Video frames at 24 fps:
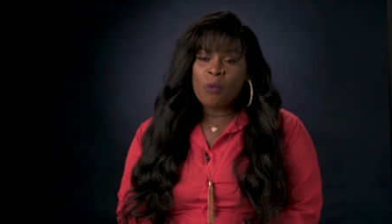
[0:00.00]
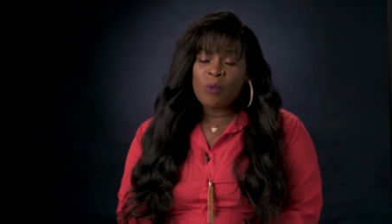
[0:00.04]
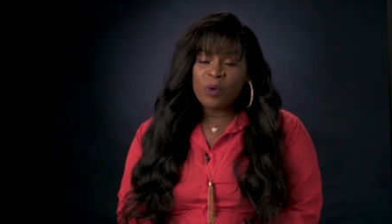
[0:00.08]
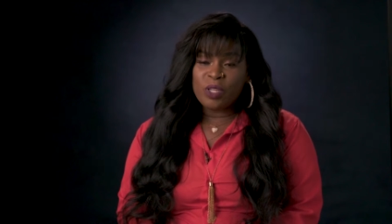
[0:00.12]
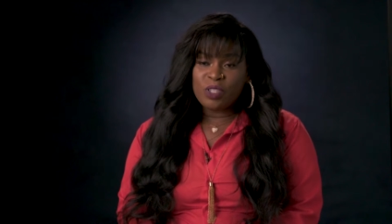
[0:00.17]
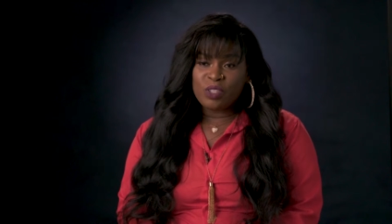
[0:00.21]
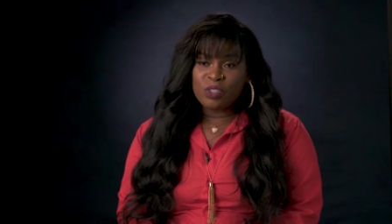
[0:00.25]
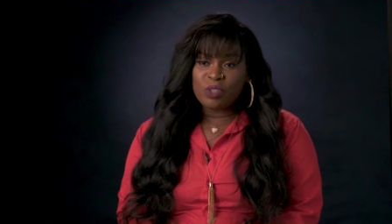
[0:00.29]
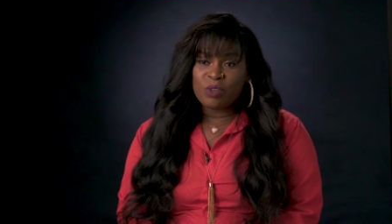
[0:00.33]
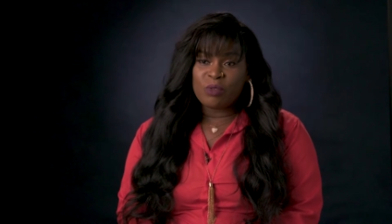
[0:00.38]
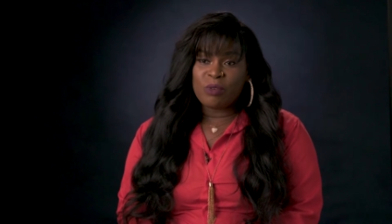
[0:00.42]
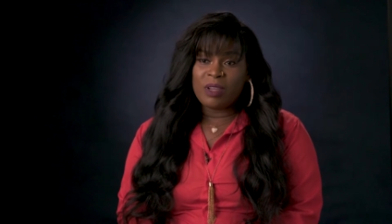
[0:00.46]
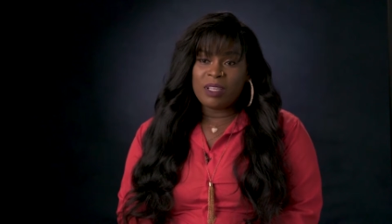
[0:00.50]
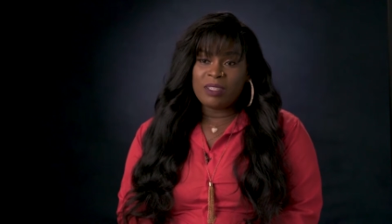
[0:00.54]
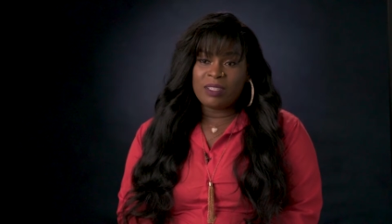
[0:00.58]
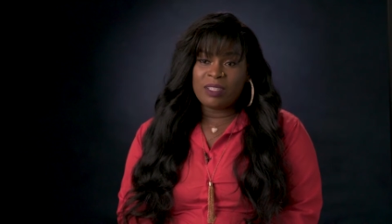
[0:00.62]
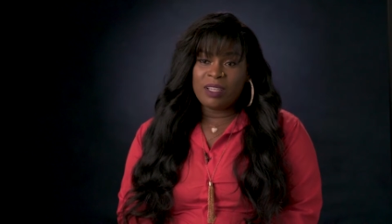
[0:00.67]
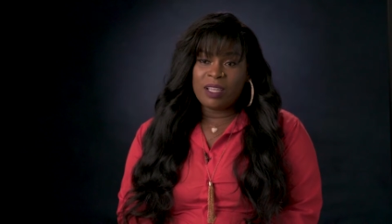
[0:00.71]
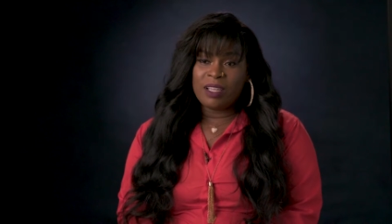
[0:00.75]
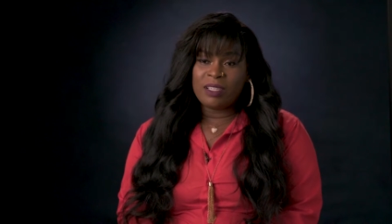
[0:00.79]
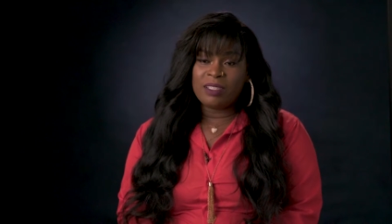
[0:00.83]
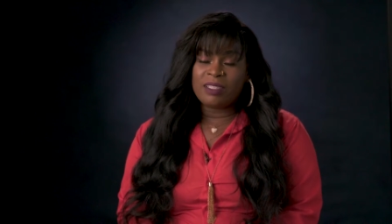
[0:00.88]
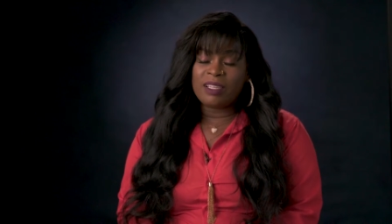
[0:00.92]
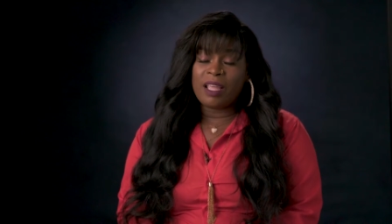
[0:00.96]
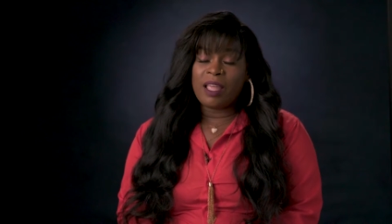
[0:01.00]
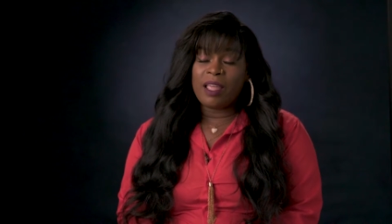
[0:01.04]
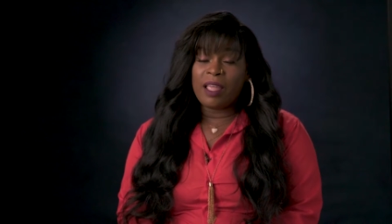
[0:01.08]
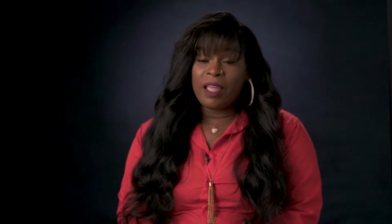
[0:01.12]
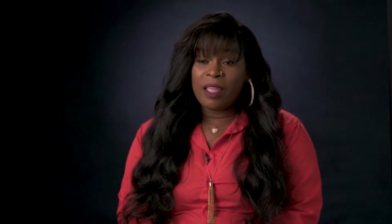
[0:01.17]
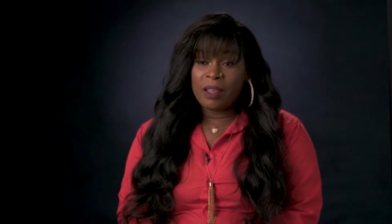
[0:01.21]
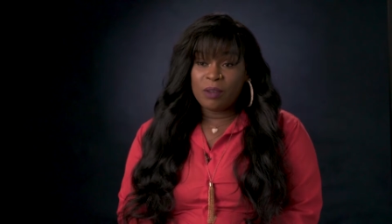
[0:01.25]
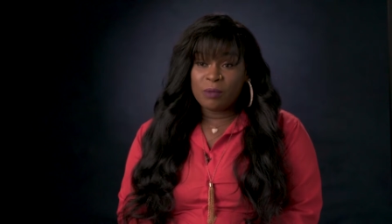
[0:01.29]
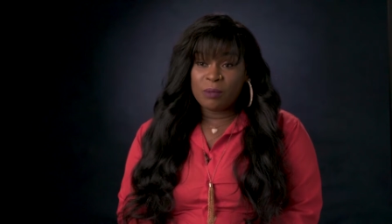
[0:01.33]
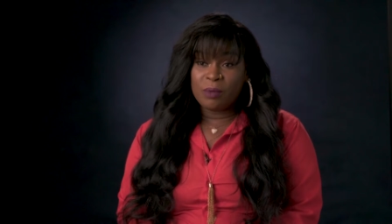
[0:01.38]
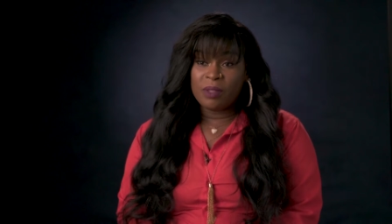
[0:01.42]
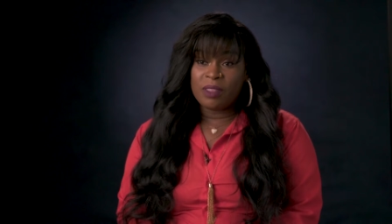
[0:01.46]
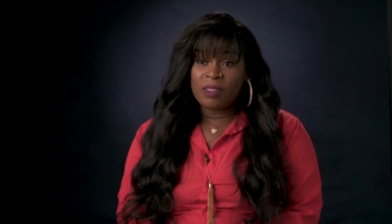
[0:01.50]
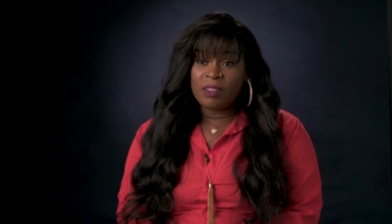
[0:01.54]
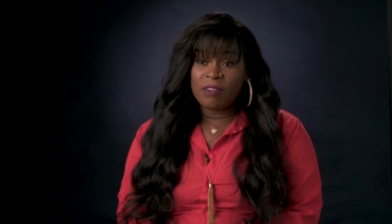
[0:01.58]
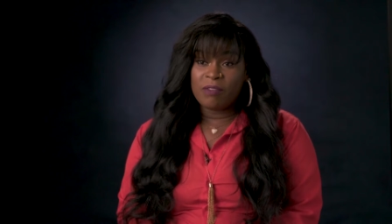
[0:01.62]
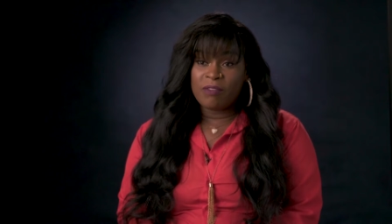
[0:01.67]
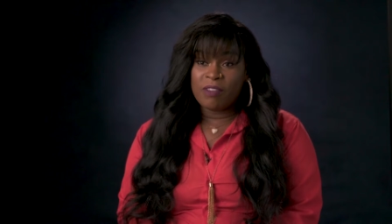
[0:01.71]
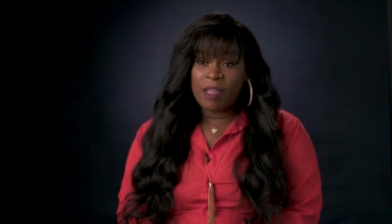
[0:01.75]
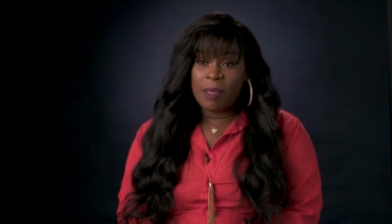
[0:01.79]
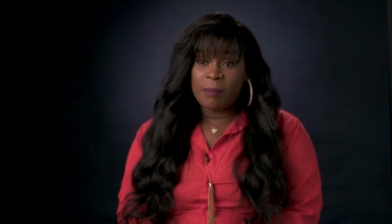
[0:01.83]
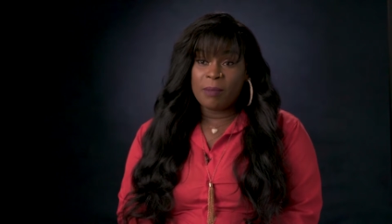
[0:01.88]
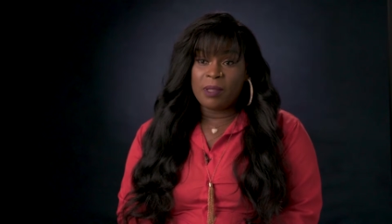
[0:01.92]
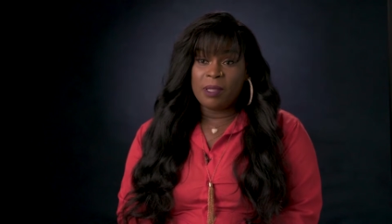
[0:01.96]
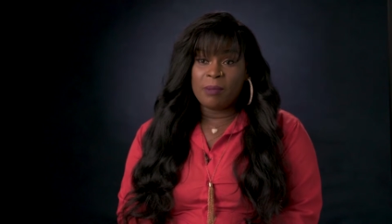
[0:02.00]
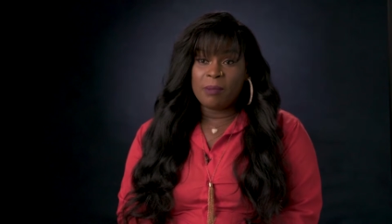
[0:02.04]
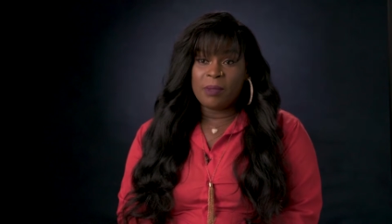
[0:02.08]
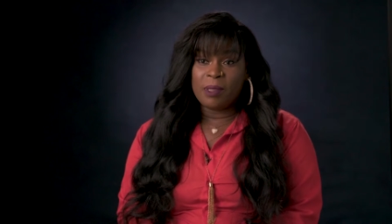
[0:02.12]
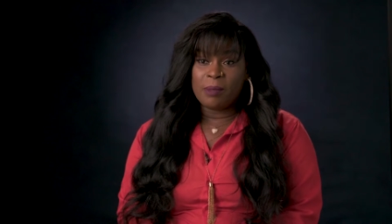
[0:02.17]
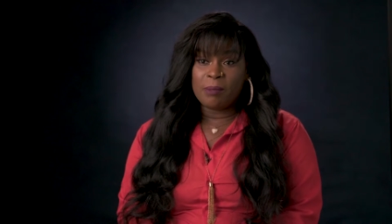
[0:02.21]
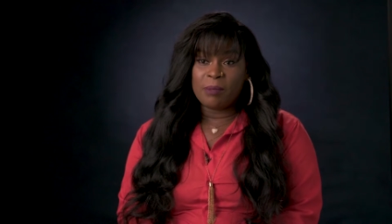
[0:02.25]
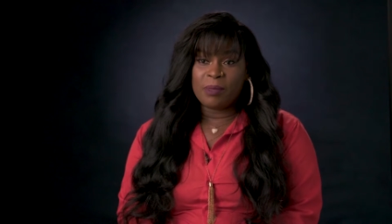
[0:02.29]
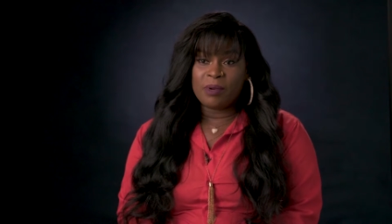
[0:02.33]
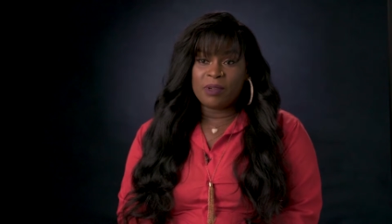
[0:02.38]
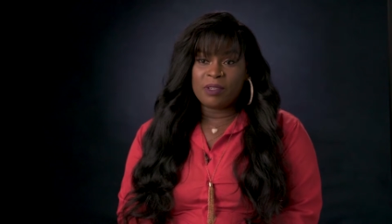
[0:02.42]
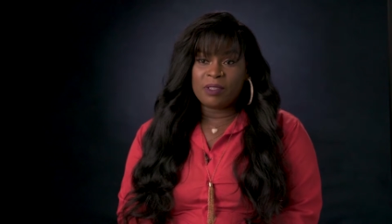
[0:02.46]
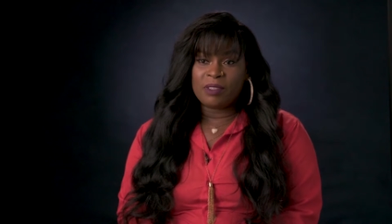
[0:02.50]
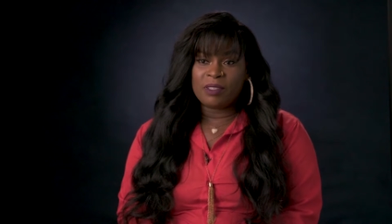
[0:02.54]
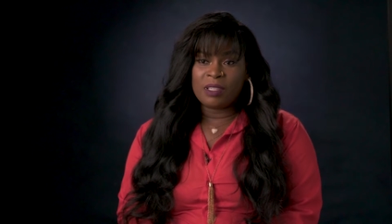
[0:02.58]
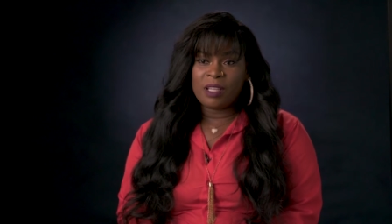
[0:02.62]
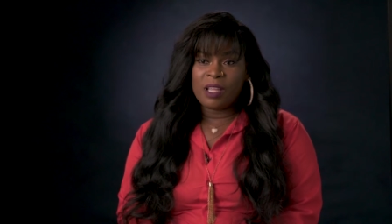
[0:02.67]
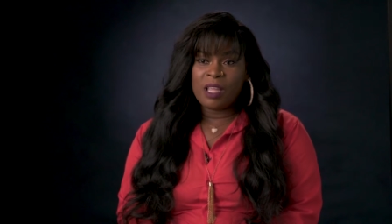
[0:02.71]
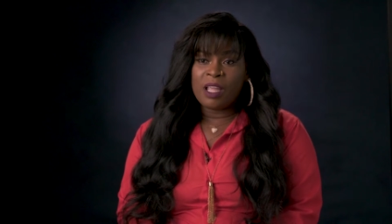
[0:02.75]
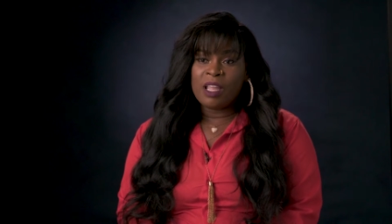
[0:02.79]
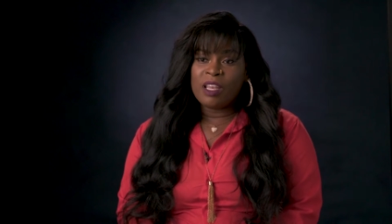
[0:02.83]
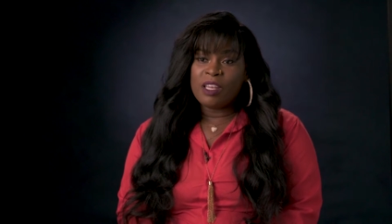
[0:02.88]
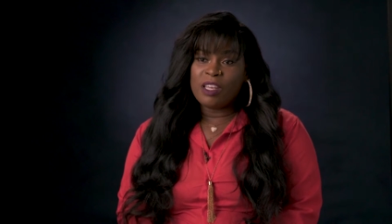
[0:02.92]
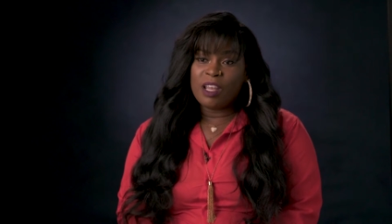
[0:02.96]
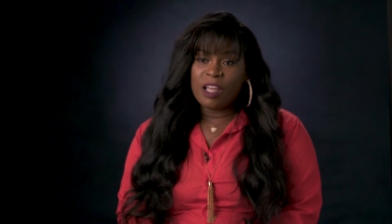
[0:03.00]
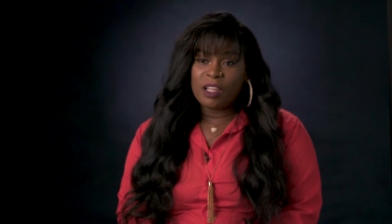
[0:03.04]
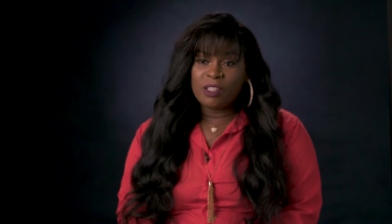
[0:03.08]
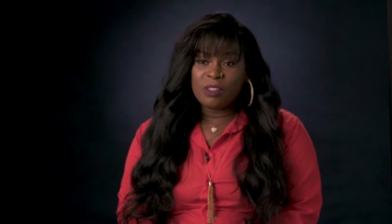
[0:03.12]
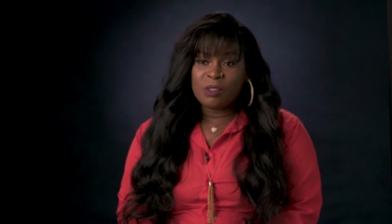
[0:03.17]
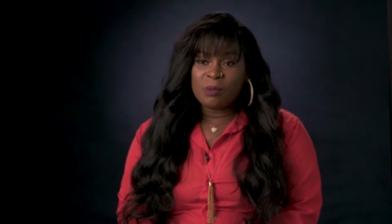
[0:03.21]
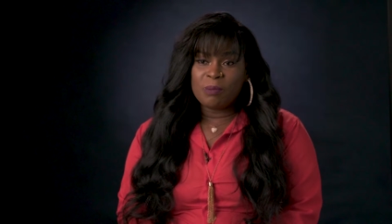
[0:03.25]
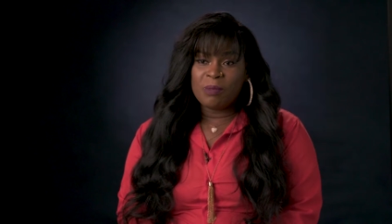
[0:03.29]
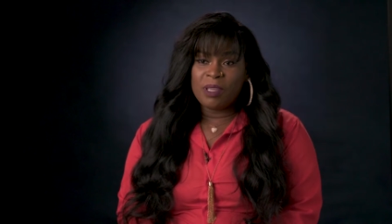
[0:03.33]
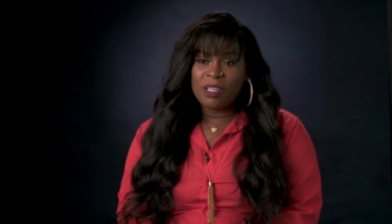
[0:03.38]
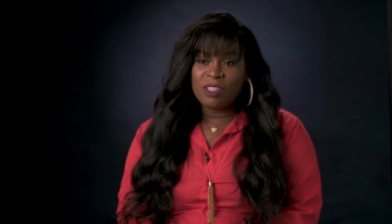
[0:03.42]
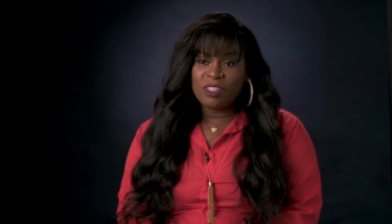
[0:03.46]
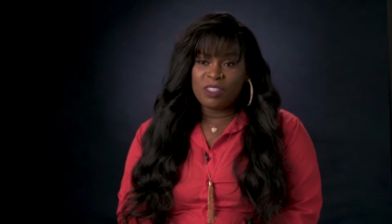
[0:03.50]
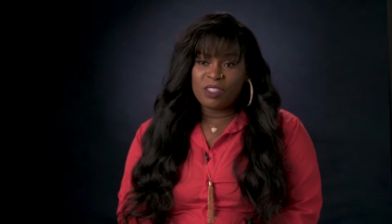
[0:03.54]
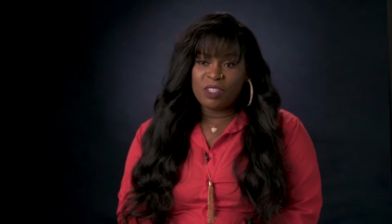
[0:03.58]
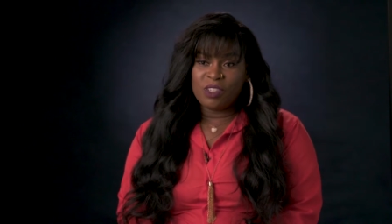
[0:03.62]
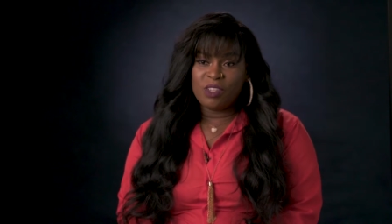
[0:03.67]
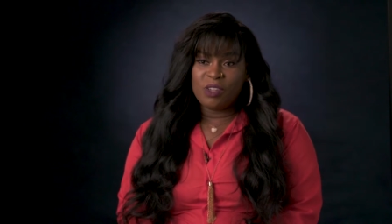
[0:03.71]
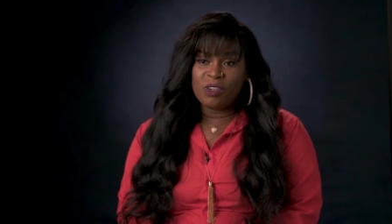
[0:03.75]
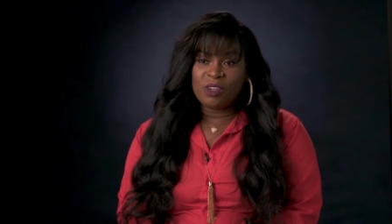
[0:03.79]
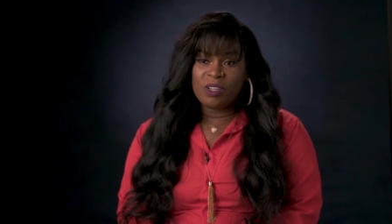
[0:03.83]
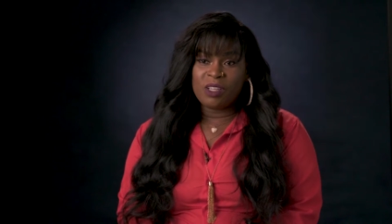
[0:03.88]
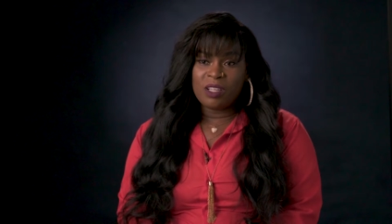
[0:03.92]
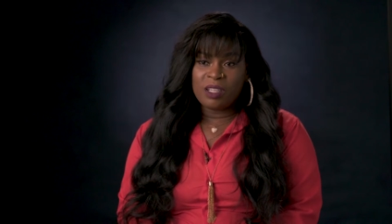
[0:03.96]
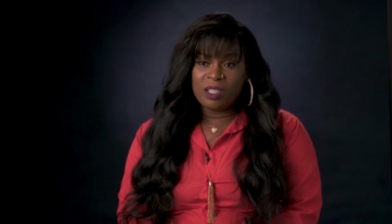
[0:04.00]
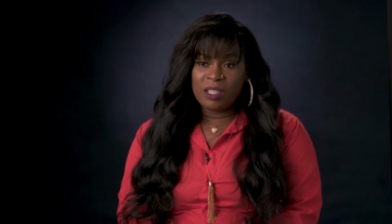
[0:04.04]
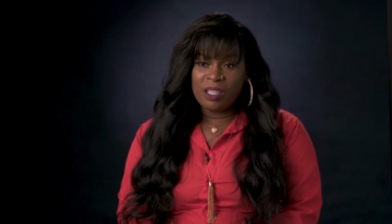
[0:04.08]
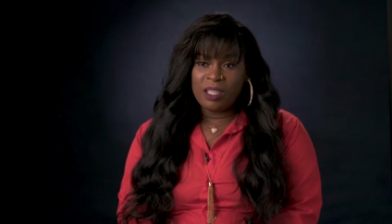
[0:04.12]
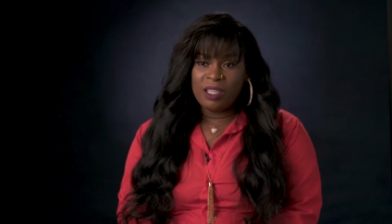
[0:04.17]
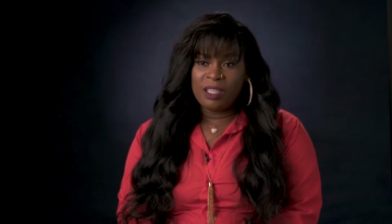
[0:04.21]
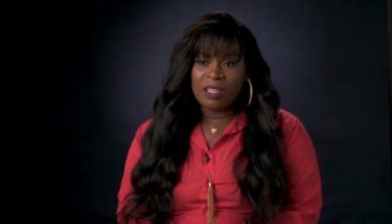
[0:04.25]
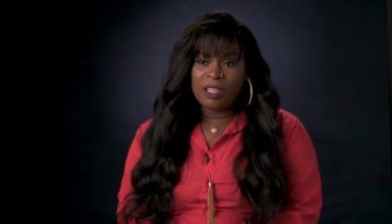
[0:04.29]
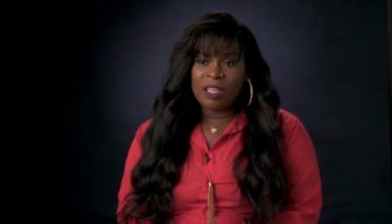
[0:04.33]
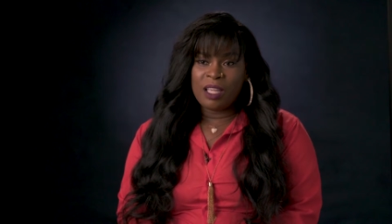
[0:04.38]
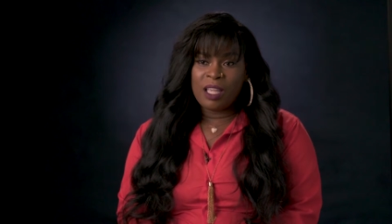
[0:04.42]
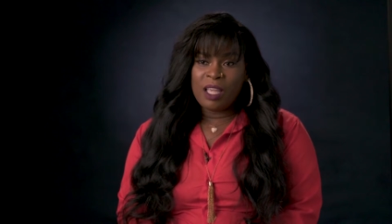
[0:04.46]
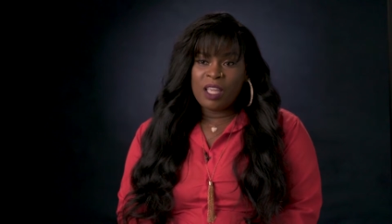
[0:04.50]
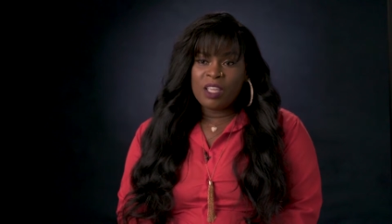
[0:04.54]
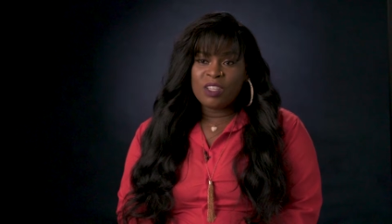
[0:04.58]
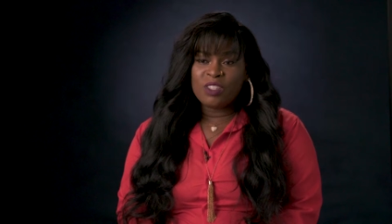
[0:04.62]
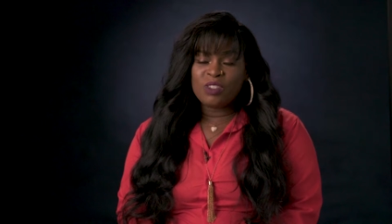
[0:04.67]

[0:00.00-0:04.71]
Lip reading: with your residents and with the family members, not to mention your colleague.